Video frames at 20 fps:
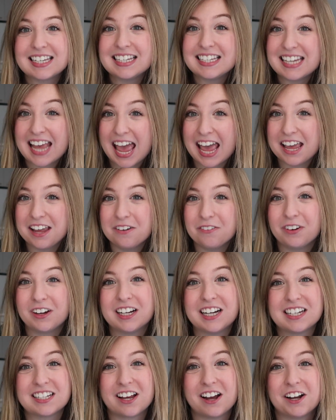Today we're
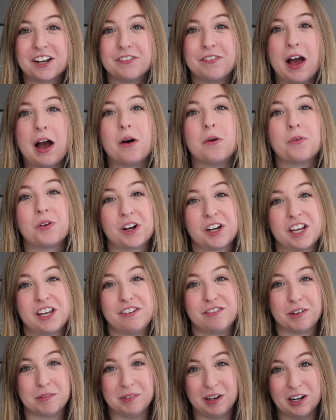gonna talk about
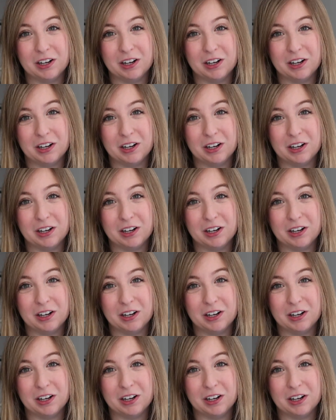working from